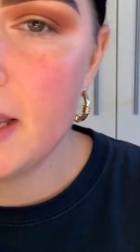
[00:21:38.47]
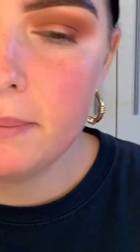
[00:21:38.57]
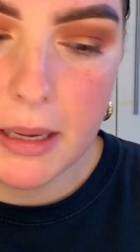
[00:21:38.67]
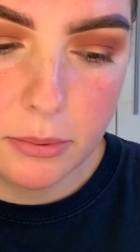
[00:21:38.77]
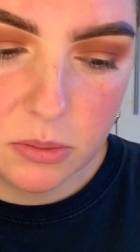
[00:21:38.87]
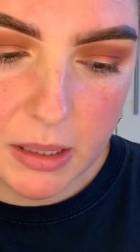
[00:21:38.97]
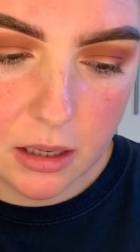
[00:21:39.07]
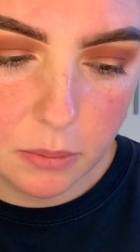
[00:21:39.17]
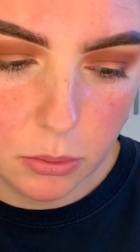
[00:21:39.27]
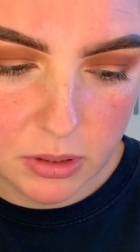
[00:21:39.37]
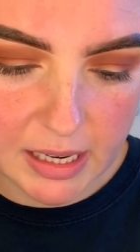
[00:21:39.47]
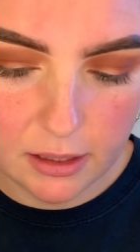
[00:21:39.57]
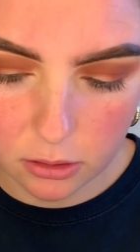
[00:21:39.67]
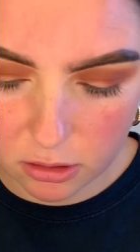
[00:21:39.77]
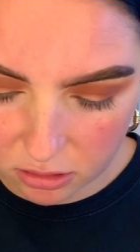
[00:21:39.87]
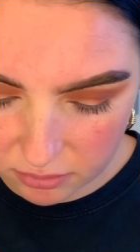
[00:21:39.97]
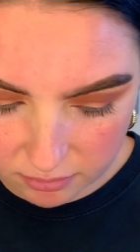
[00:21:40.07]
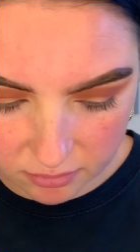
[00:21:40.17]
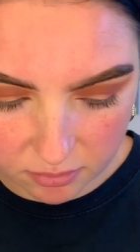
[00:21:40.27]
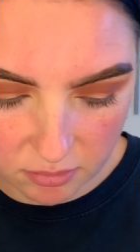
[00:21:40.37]
people's makeup all day long
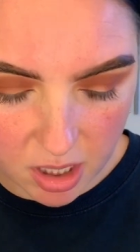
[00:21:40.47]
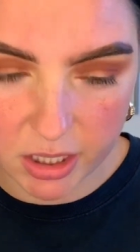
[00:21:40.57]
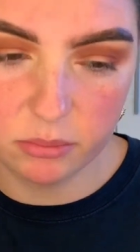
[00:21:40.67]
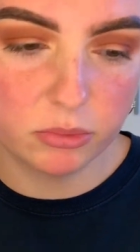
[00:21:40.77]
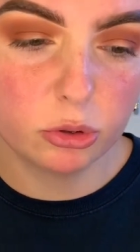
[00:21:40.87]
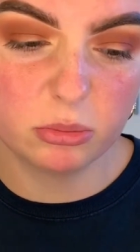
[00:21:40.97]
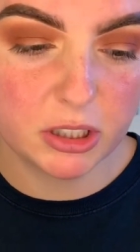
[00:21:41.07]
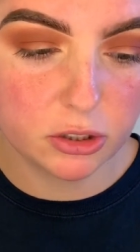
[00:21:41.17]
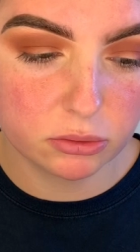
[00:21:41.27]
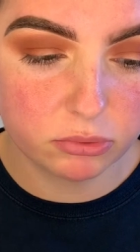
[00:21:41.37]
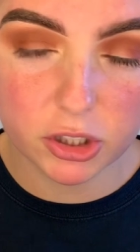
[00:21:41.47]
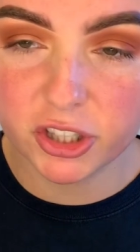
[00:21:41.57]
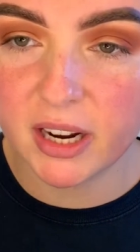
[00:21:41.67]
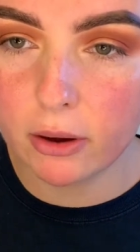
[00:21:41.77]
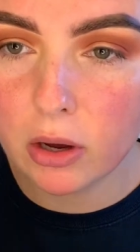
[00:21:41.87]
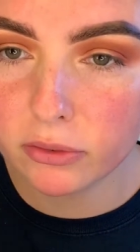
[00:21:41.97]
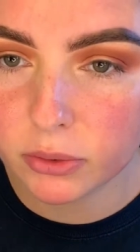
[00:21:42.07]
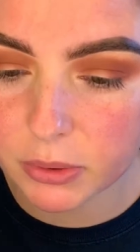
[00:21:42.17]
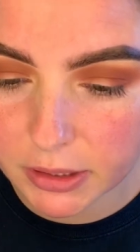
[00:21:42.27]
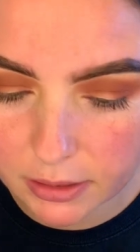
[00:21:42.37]
and I'm normally just rushing out
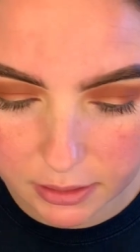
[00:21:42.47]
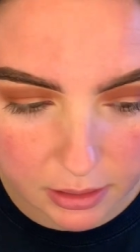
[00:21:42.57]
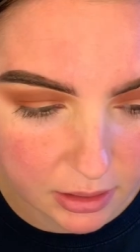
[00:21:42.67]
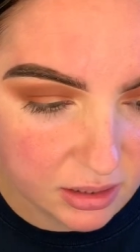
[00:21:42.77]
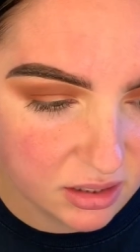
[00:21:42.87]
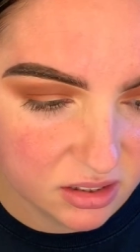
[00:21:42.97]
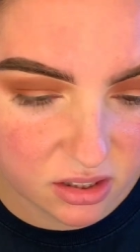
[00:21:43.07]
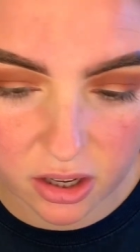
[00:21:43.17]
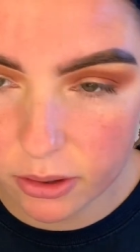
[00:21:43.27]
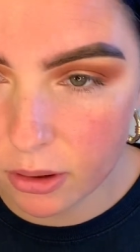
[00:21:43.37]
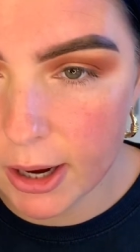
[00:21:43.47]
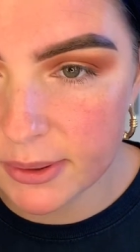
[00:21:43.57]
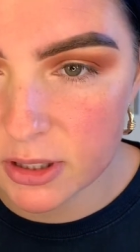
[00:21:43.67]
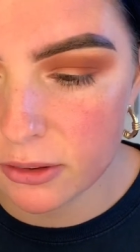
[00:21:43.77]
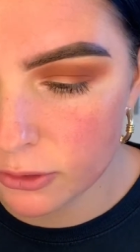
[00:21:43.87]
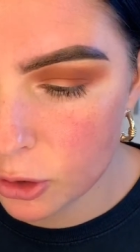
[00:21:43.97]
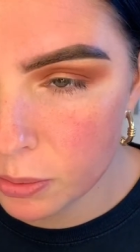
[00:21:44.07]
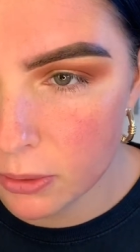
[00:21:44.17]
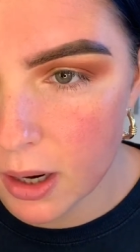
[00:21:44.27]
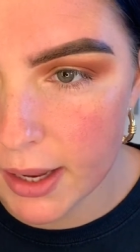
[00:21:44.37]
afterwards, so I always go for a
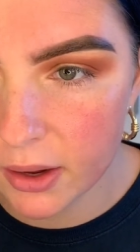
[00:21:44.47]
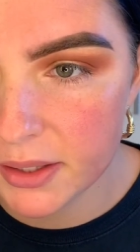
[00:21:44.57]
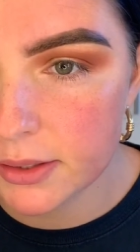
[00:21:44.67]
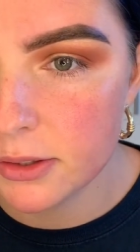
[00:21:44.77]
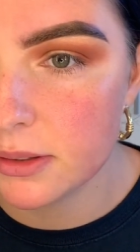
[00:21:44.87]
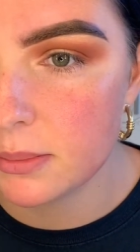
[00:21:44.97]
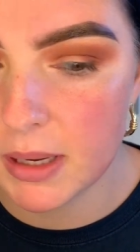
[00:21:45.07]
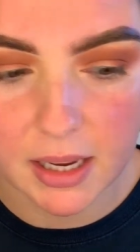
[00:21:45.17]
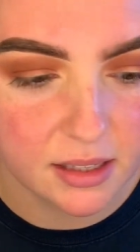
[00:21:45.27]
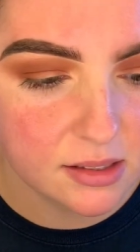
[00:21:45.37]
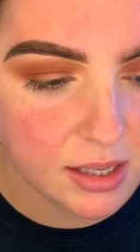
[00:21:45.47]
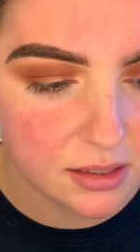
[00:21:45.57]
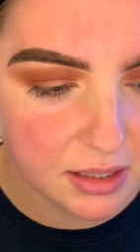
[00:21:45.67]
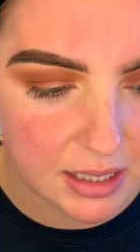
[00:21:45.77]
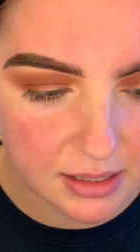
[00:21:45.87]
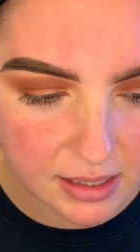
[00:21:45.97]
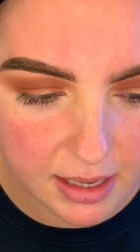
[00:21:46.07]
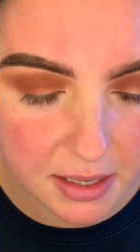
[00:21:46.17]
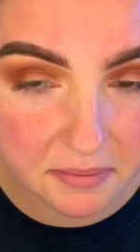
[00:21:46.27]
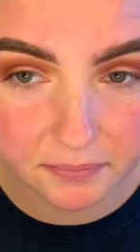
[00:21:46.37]
copyright and it suits me. It's nice and
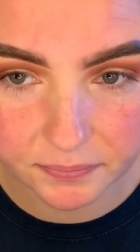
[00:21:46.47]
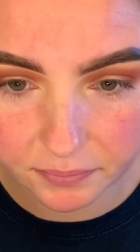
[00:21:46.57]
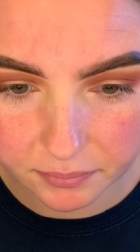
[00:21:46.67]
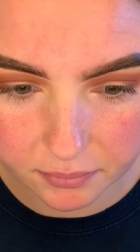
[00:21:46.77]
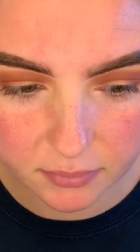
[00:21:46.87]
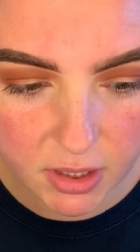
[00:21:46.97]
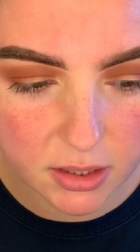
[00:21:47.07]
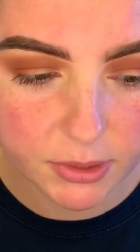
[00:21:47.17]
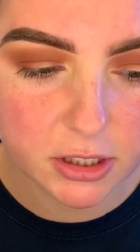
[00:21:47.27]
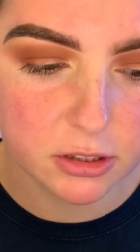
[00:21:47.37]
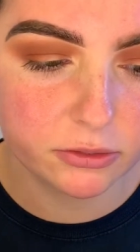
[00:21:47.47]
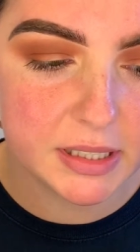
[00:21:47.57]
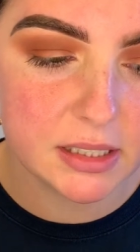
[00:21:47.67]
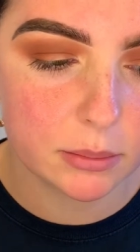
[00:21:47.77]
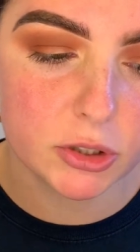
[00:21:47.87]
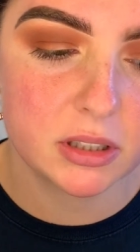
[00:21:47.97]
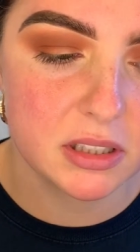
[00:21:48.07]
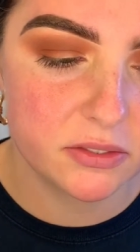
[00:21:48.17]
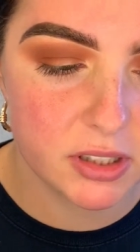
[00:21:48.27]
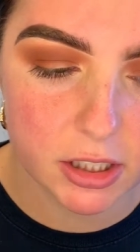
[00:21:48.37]
easy, which is the reason I'm doing
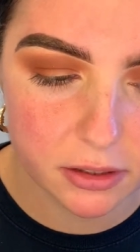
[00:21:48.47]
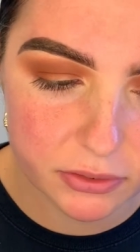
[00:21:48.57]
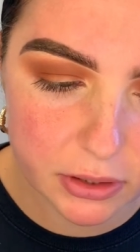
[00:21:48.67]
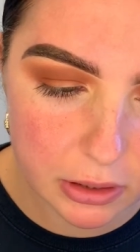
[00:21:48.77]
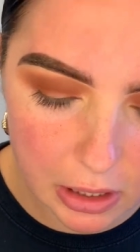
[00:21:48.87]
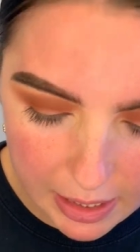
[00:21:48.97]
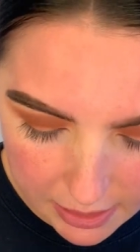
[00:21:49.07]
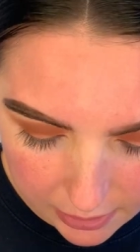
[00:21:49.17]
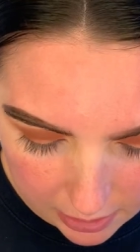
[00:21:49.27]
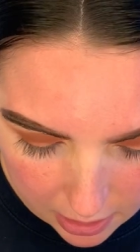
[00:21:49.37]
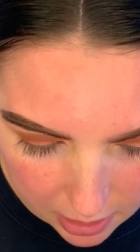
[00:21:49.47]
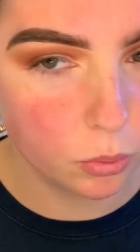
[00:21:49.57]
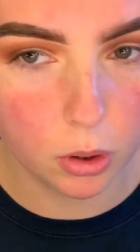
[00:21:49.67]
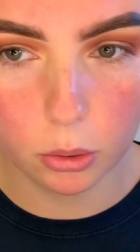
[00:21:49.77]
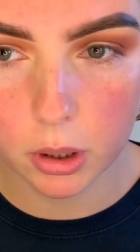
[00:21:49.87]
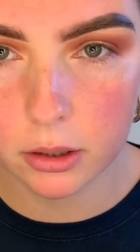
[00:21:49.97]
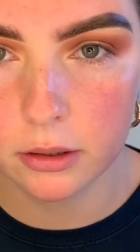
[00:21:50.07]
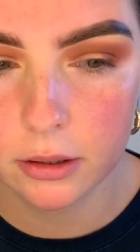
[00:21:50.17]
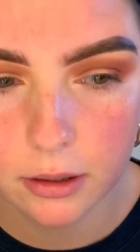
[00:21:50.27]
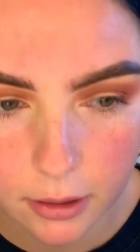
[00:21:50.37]
this video for you guys. Well,
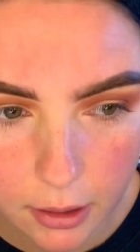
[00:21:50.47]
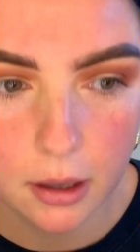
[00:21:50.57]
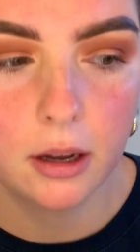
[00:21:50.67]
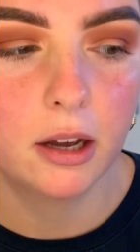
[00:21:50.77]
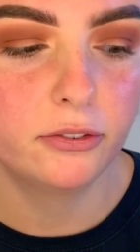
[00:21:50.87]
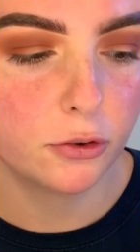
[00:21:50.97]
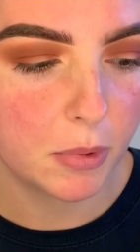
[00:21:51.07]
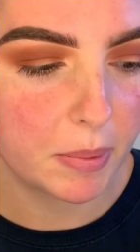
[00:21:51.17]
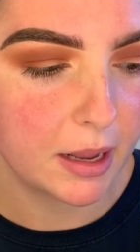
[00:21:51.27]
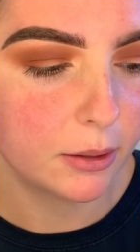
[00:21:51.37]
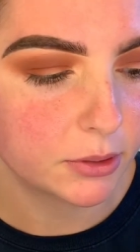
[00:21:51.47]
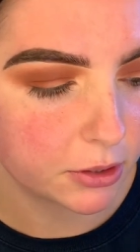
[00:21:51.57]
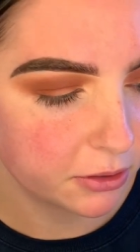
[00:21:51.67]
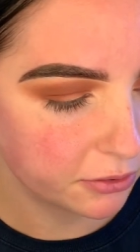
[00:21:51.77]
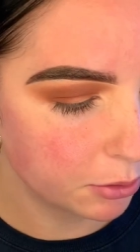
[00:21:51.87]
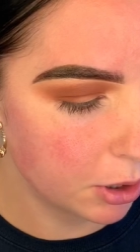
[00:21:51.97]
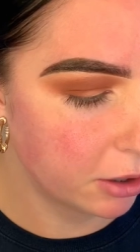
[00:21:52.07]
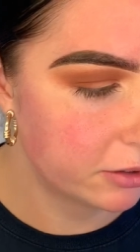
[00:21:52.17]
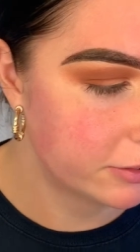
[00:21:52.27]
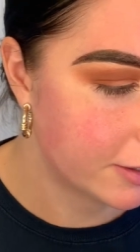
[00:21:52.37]
I thought my palette was going to fall
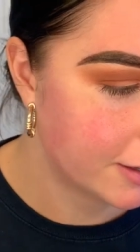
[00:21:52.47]
off.